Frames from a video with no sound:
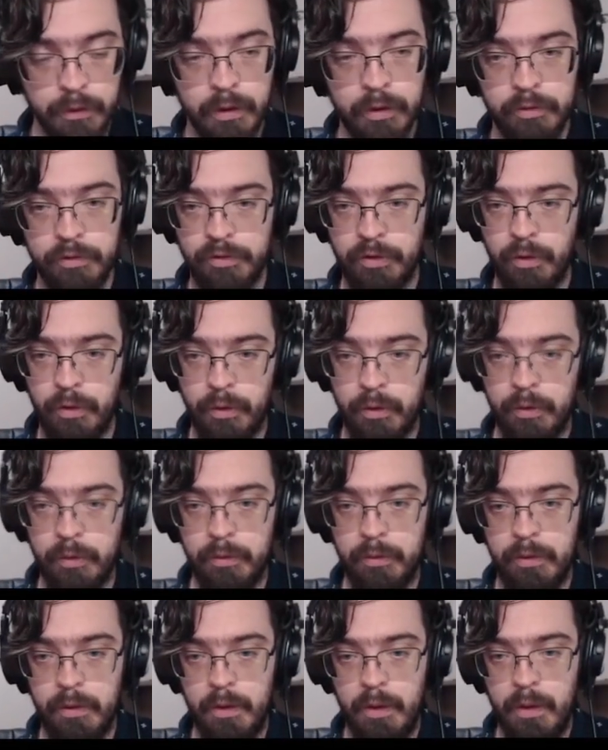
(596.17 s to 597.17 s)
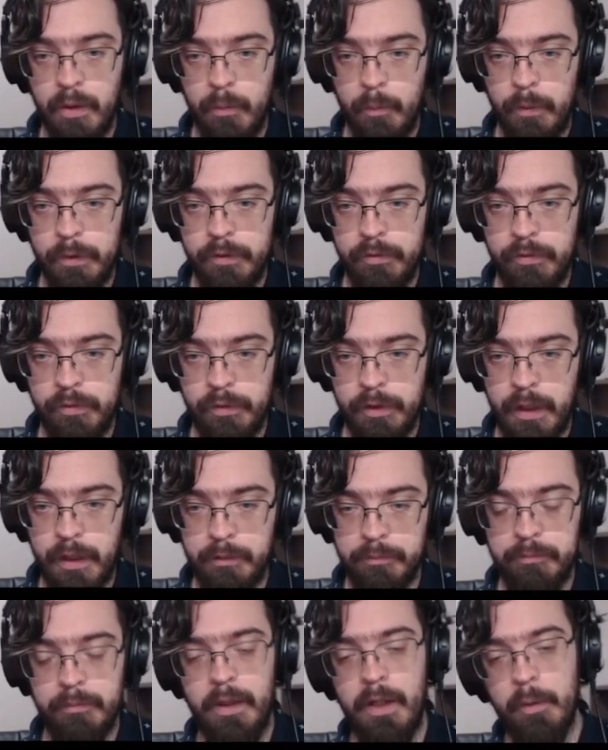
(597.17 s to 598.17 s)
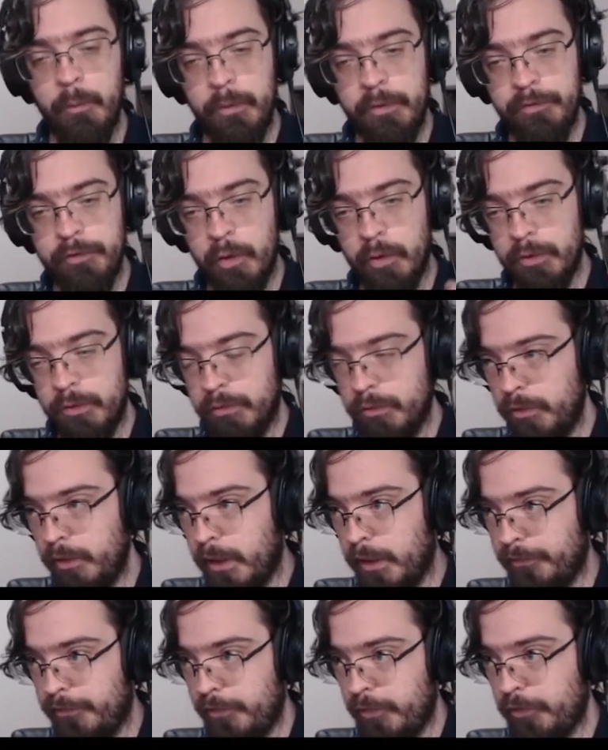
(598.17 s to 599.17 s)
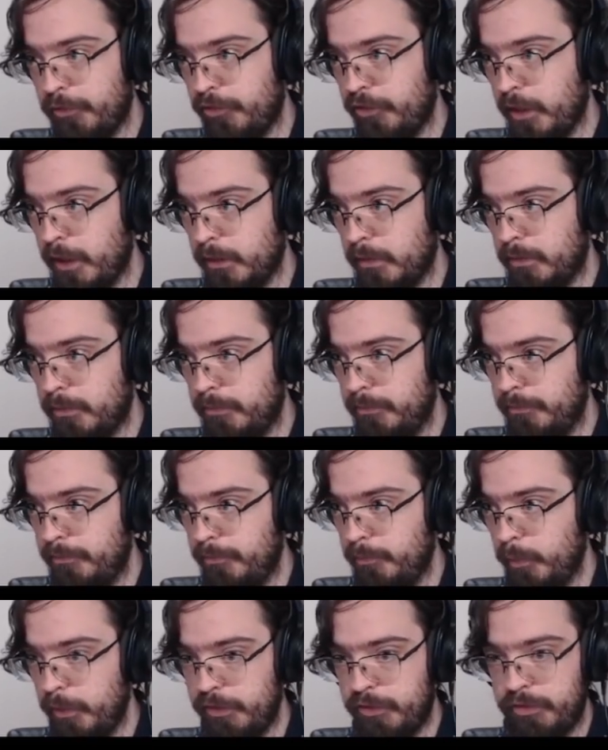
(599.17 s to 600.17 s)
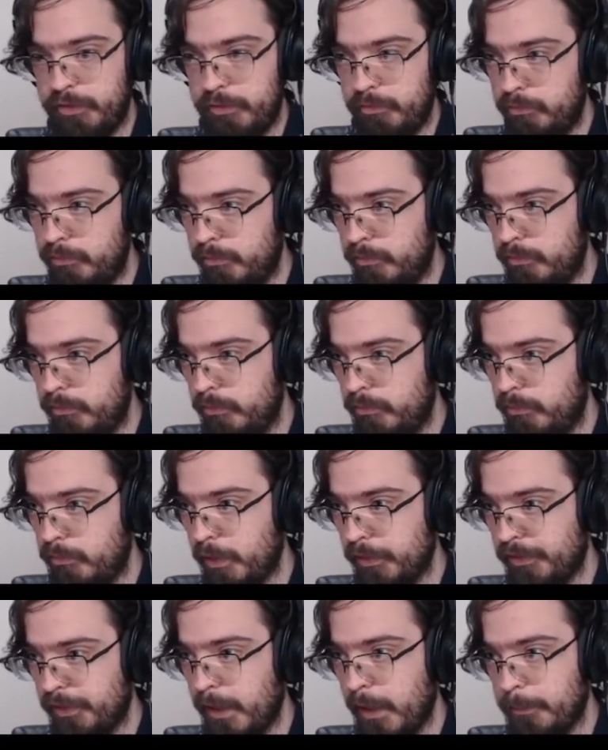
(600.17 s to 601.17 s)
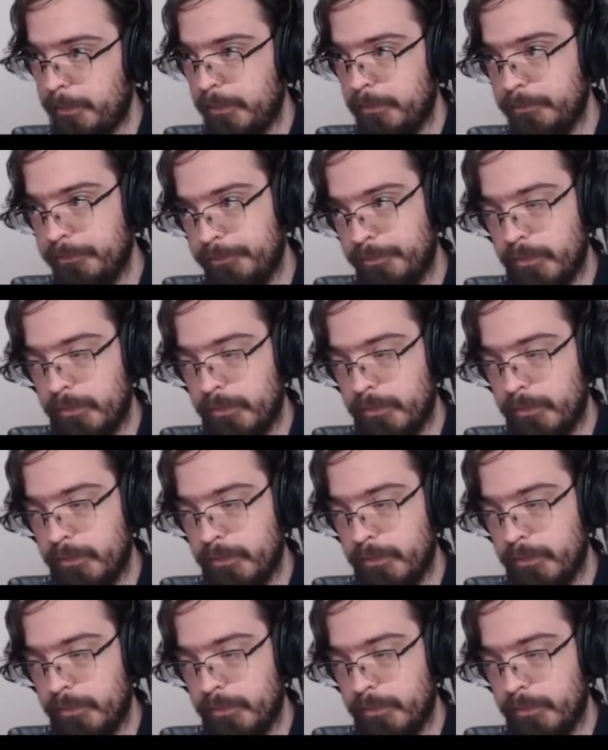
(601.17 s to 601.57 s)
So we can do that, and we've gone through our first check, which doesn't happen.